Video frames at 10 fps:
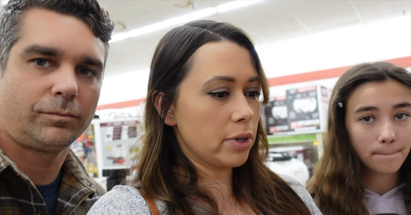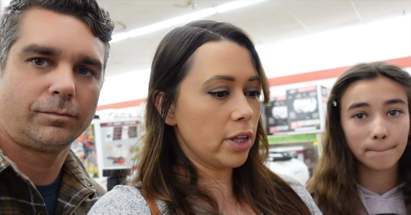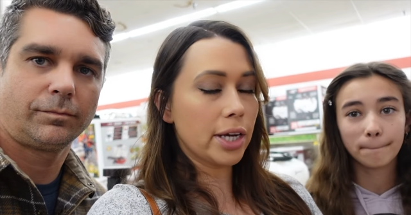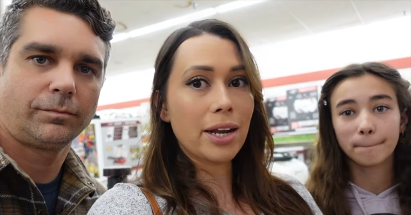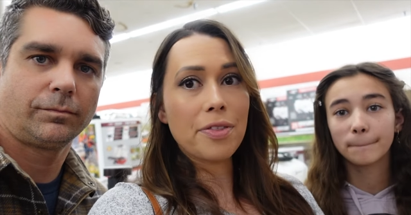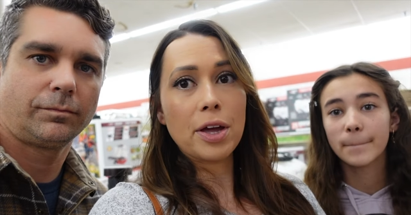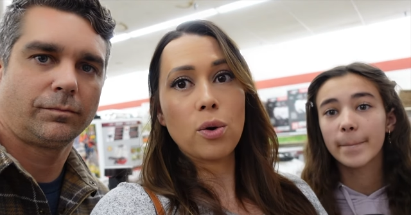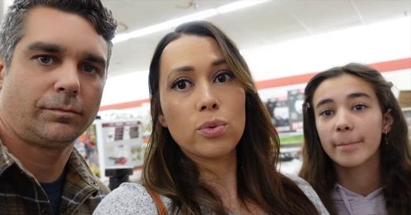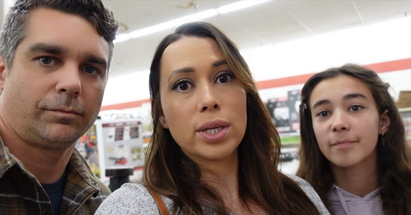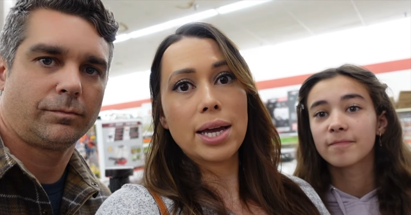Speaker 1: we're looking at, they
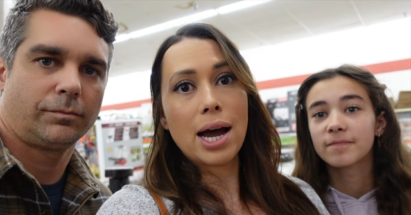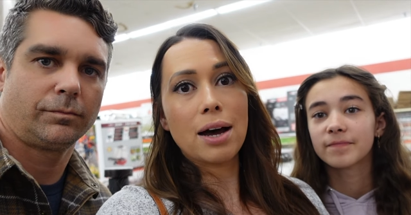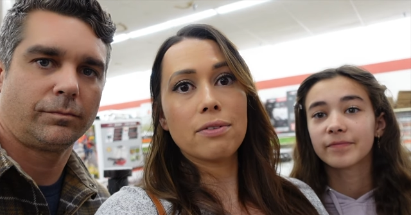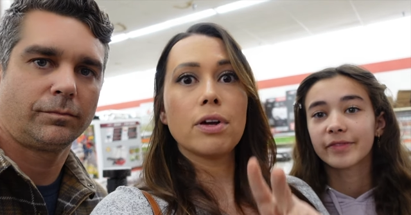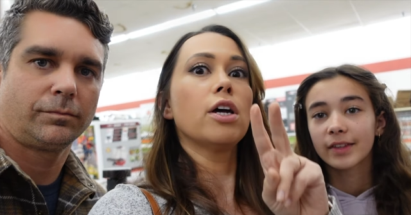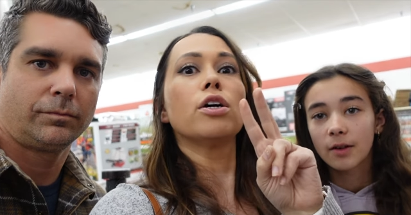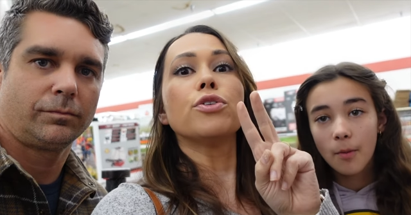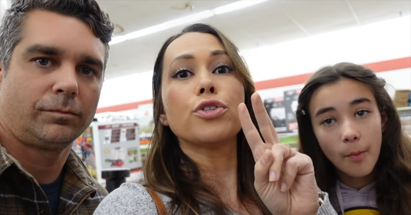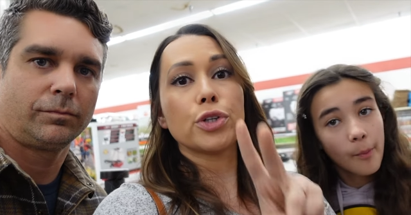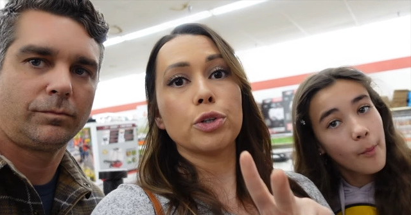only have
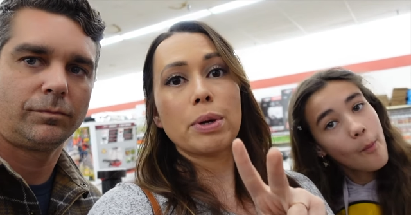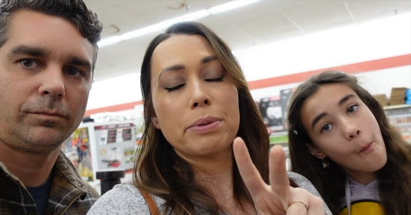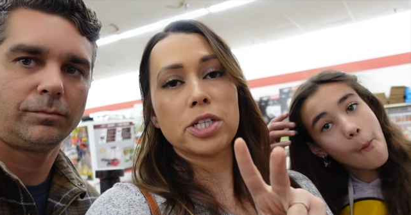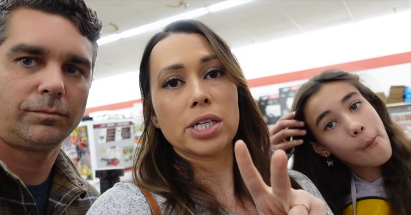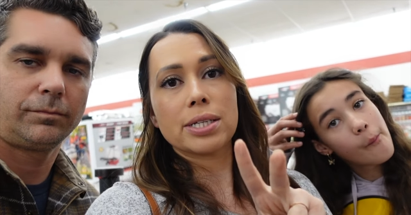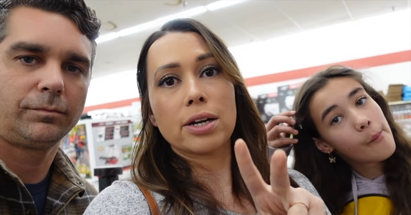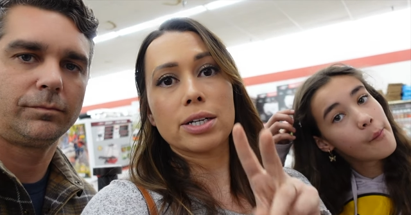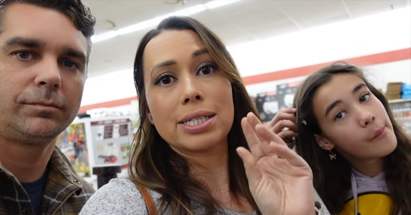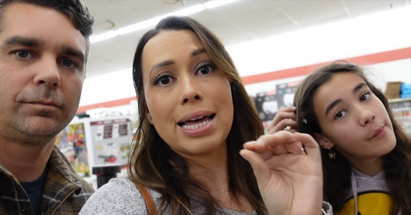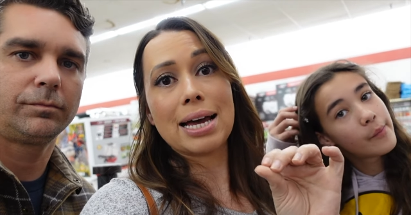two baby chicks that are
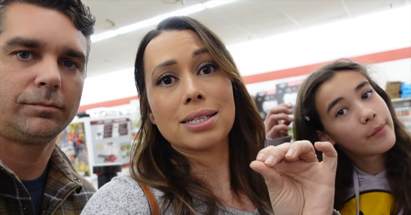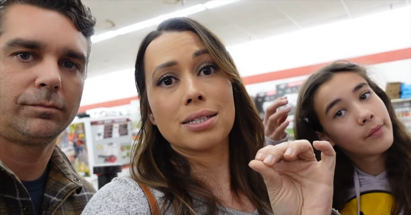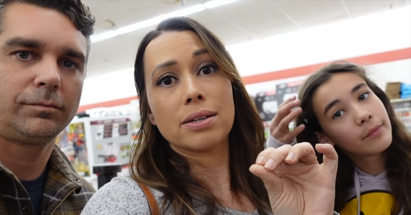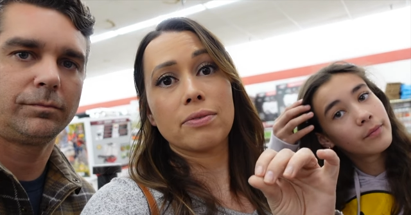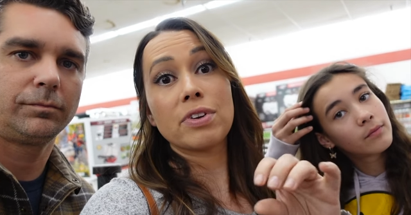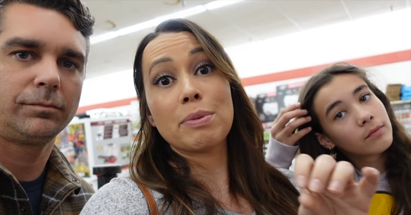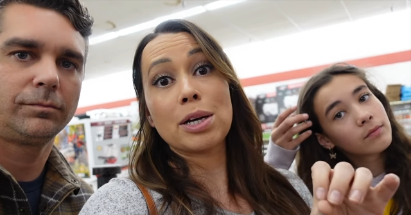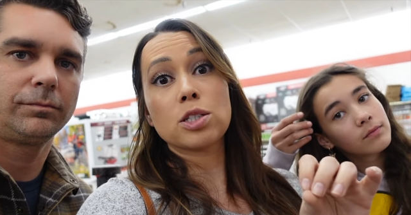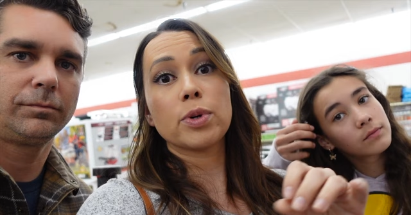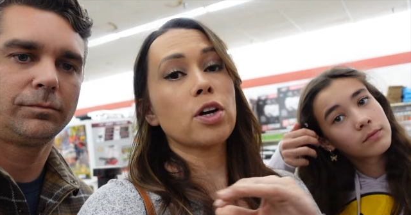sexed
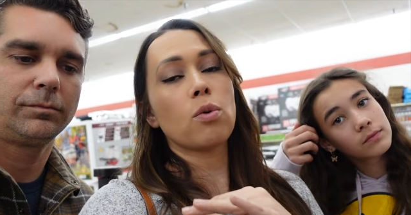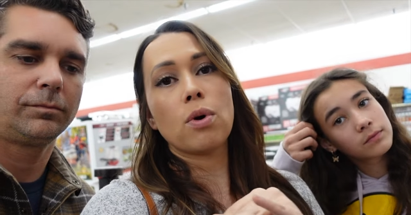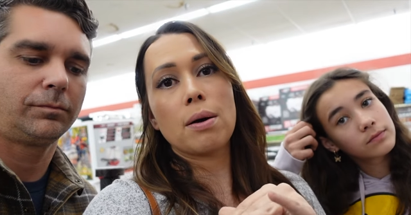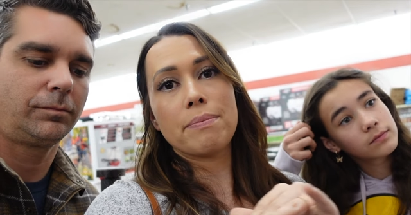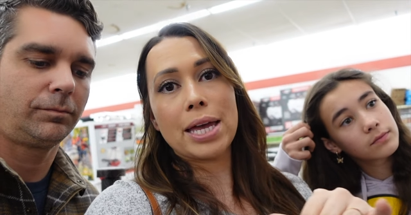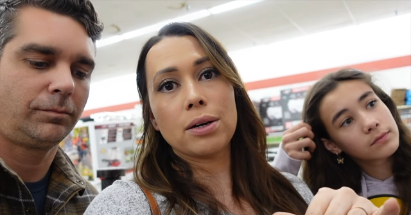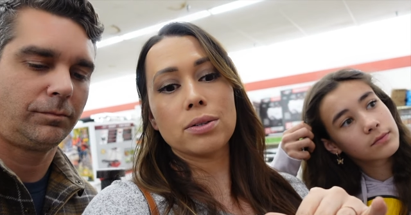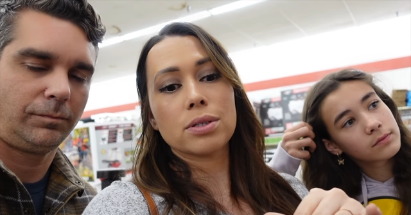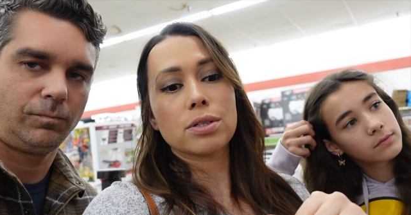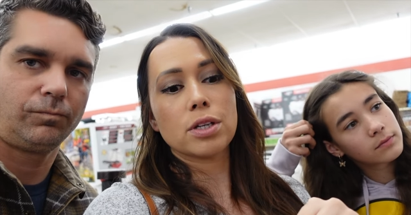females. We don't want
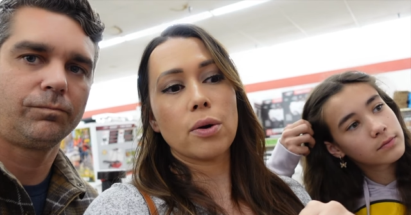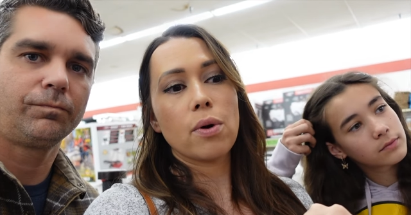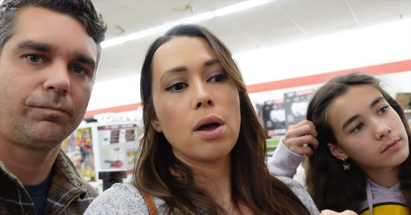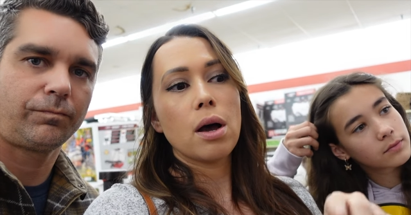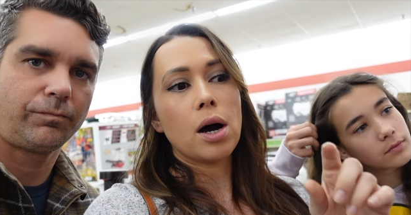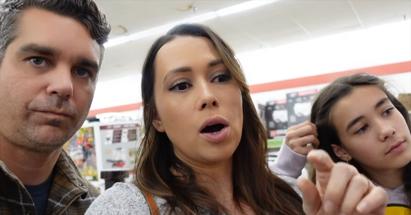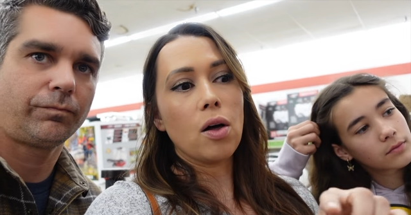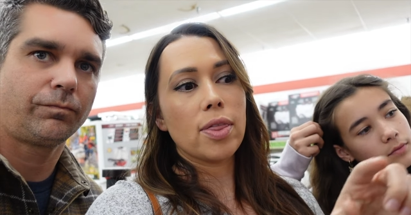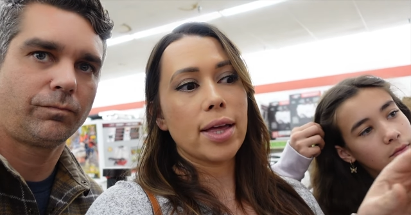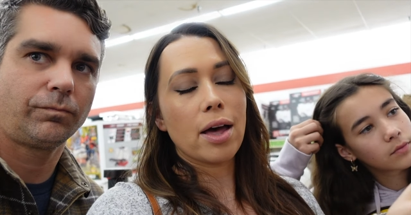males. So
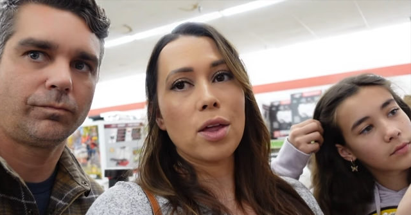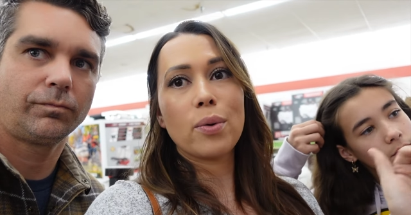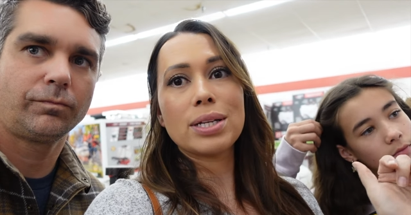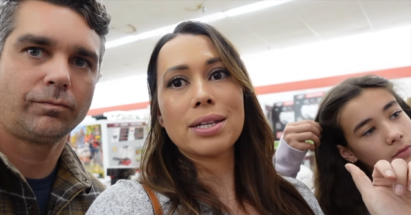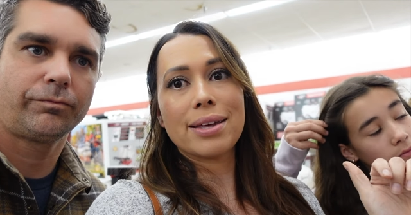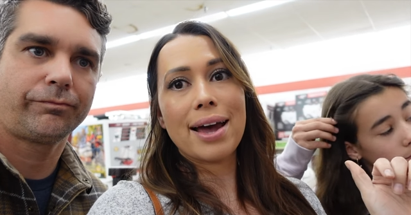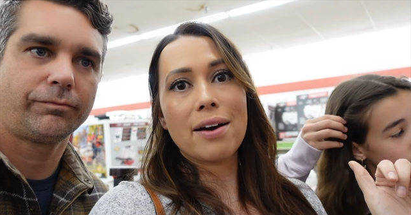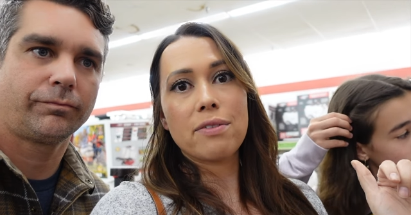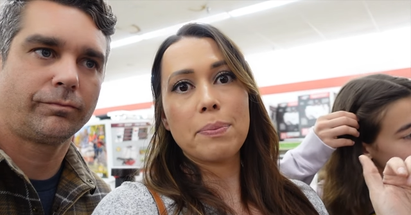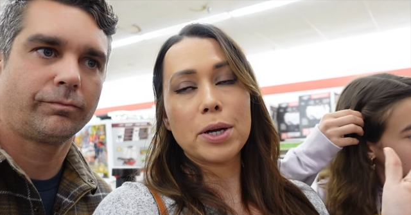all the other ones that they
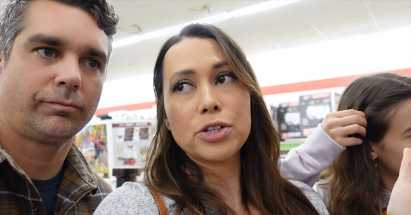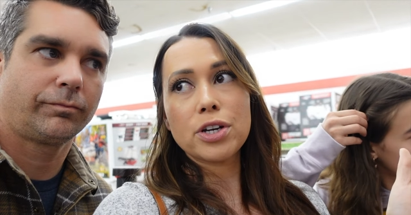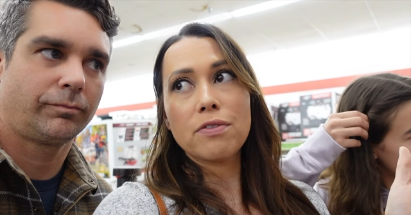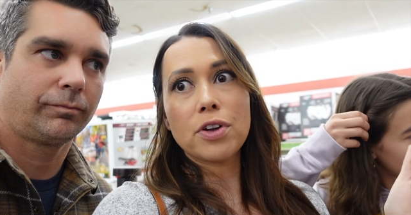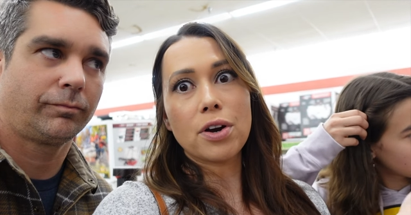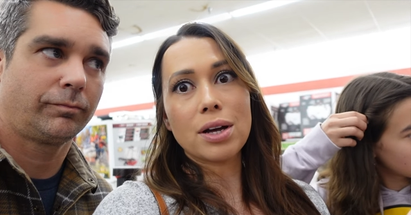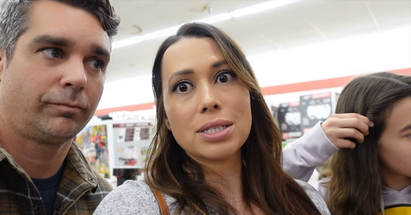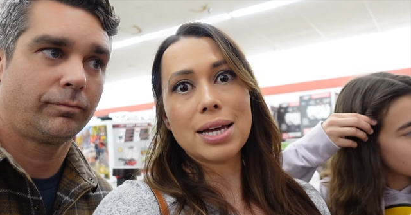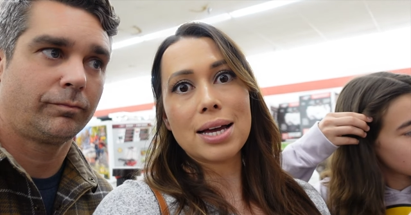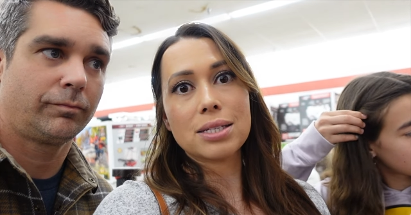have a bunch of, they're not
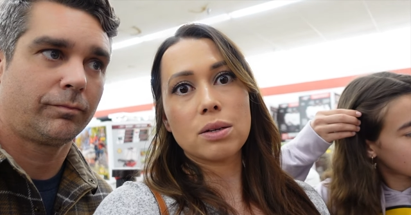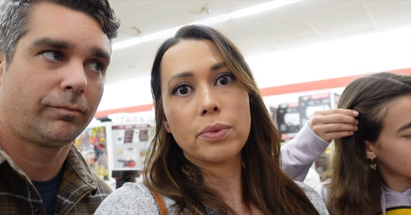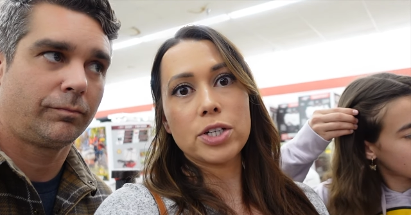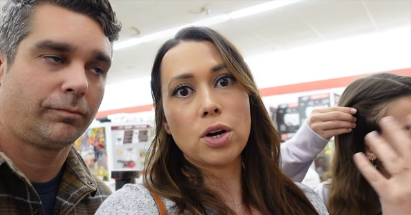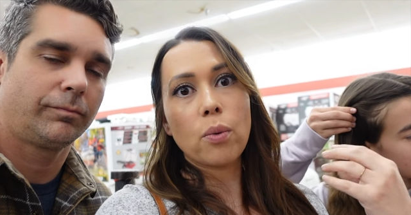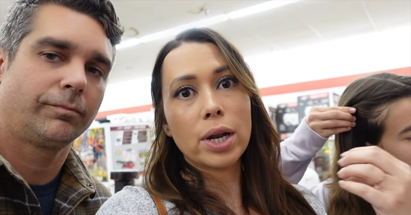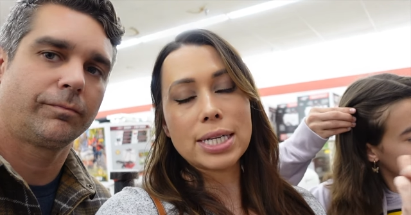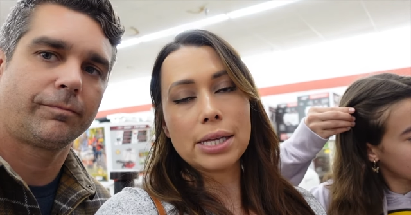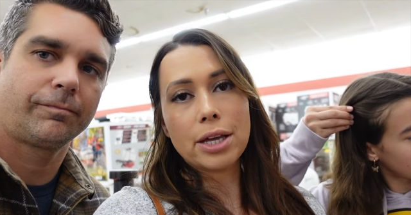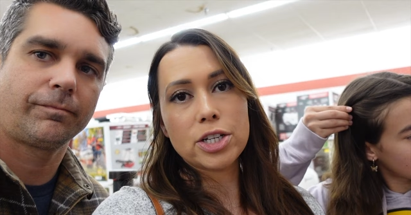sexed and we don't want to
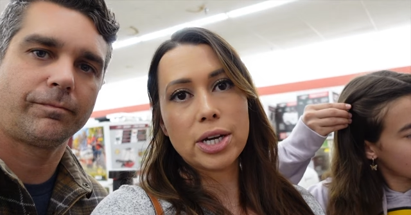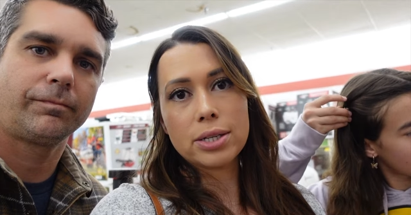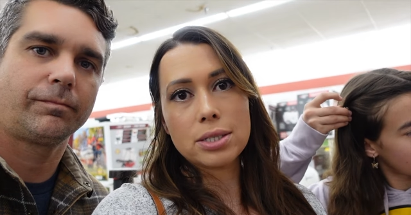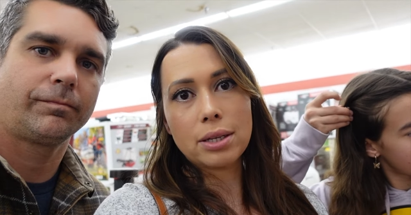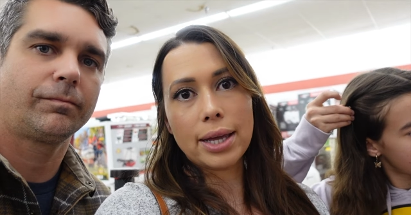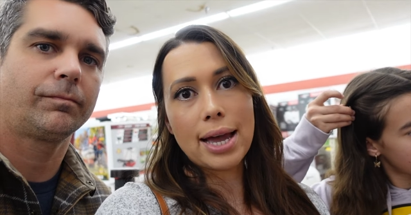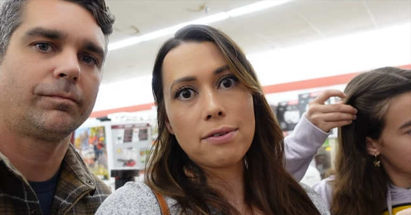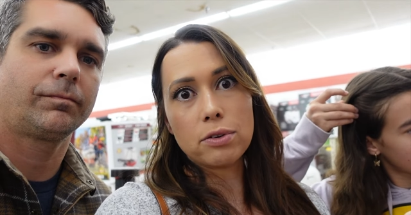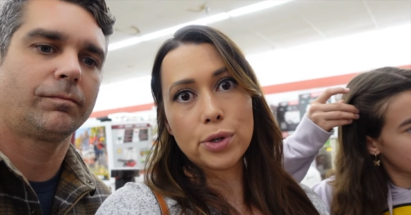take that chance to like have a